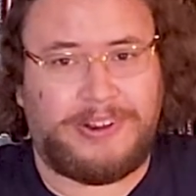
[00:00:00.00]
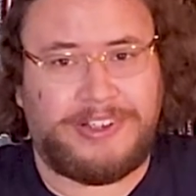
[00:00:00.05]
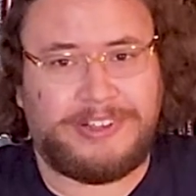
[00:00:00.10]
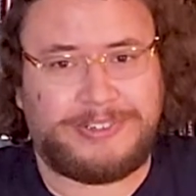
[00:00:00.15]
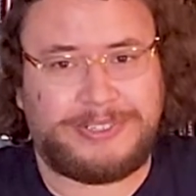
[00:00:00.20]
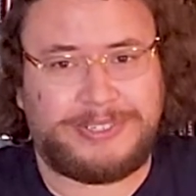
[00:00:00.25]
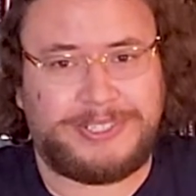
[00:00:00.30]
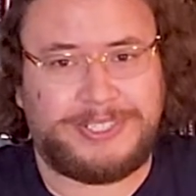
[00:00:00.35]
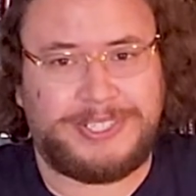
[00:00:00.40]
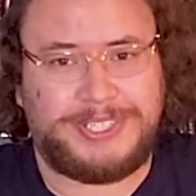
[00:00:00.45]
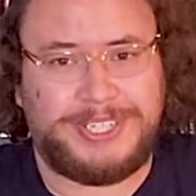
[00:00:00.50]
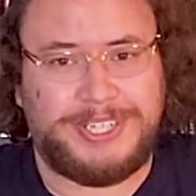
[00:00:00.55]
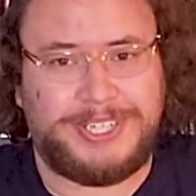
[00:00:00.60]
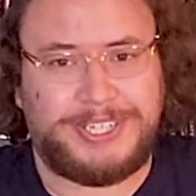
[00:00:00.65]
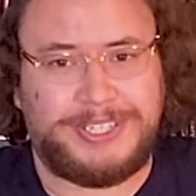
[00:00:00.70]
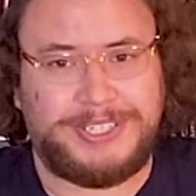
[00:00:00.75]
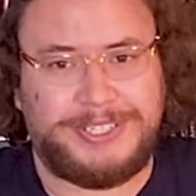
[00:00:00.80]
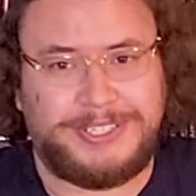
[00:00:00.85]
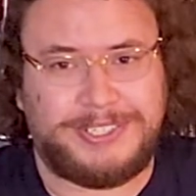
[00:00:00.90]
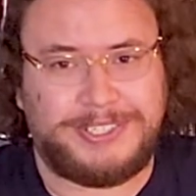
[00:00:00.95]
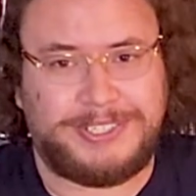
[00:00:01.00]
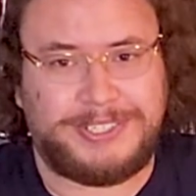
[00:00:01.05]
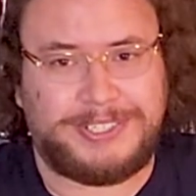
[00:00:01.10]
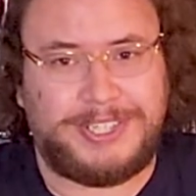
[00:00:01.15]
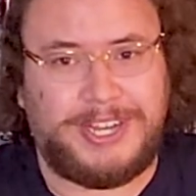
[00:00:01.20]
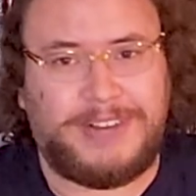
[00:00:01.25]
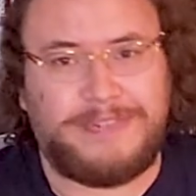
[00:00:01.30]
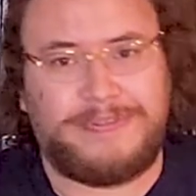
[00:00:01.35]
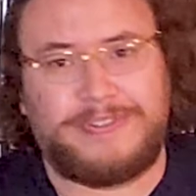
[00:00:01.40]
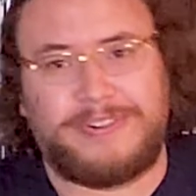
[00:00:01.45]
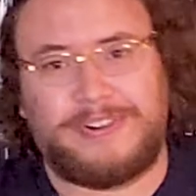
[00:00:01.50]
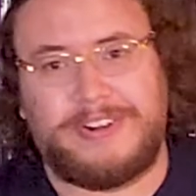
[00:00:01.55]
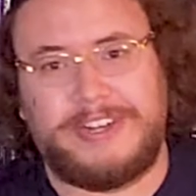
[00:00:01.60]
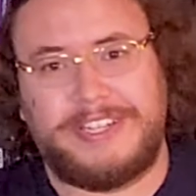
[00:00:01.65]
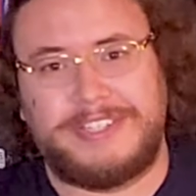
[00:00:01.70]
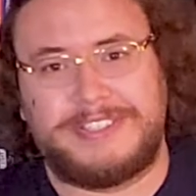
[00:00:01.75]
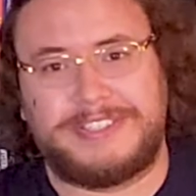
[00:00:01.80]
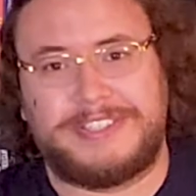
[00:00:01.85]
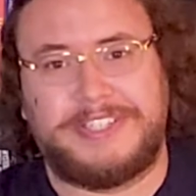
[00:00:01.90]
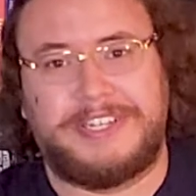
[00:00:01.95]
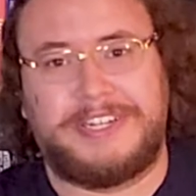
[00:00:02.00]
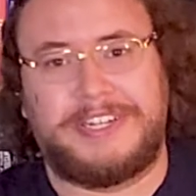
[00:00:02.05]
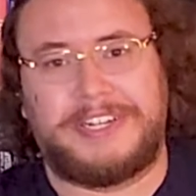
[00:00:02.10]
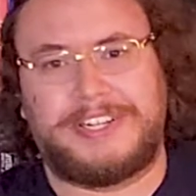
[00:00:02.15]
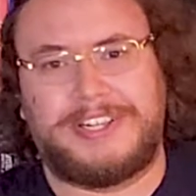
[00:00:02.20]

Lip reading: interested in discoveries than